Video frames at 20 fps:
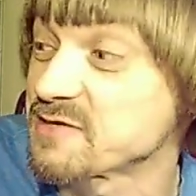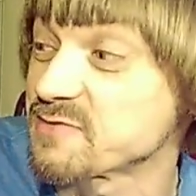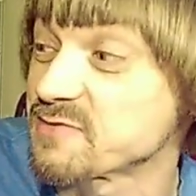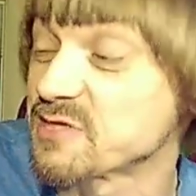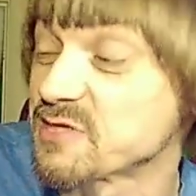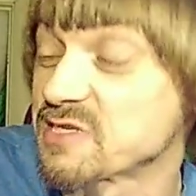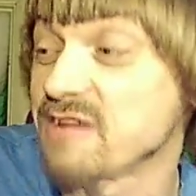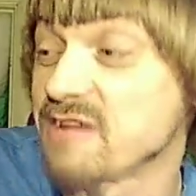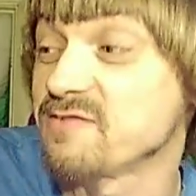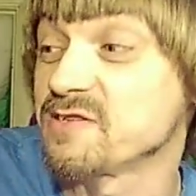three
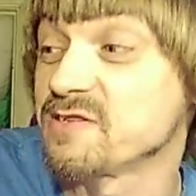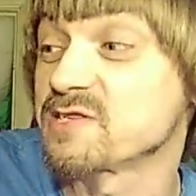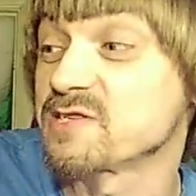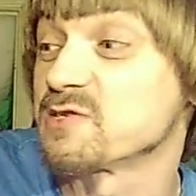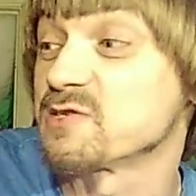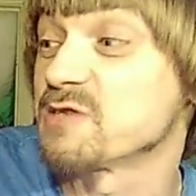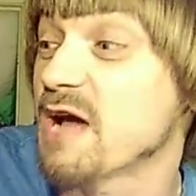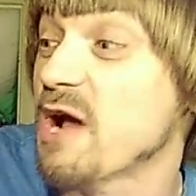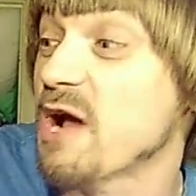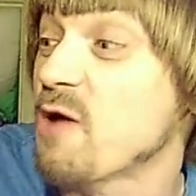hundred seventy.
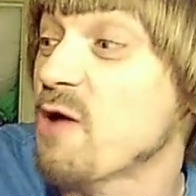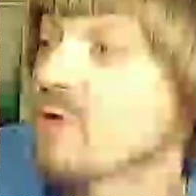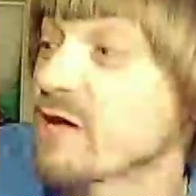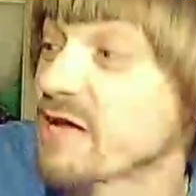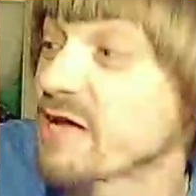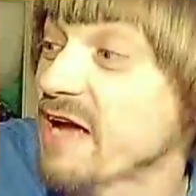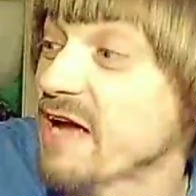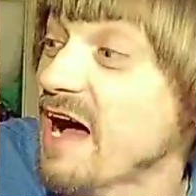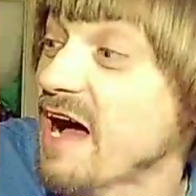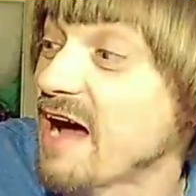So now
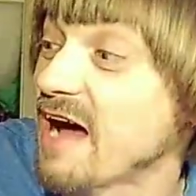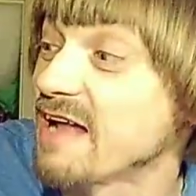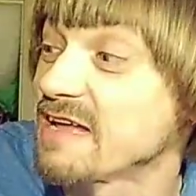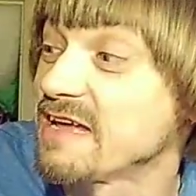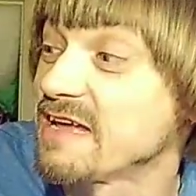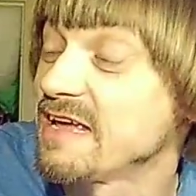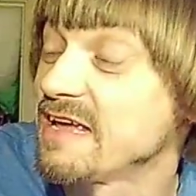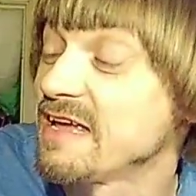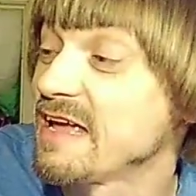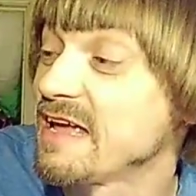we got,
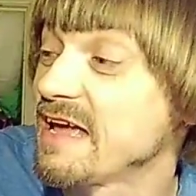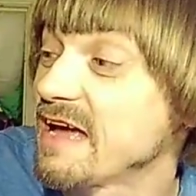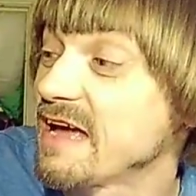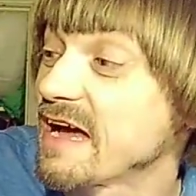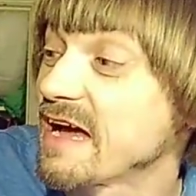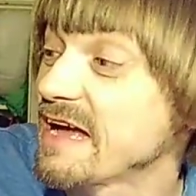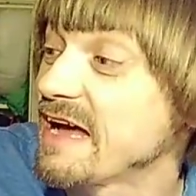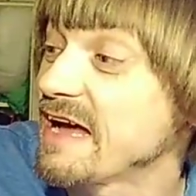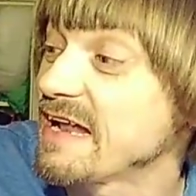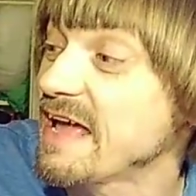
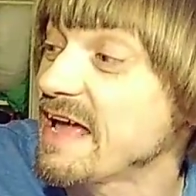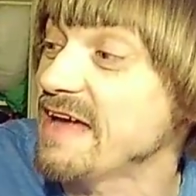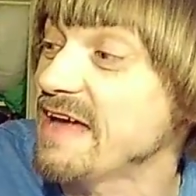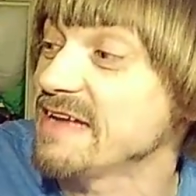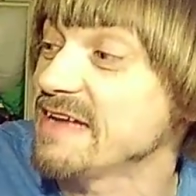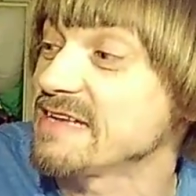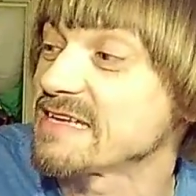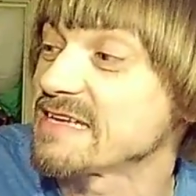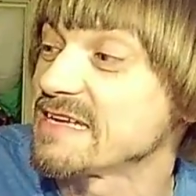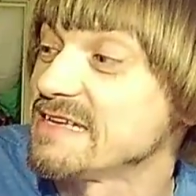I got eight,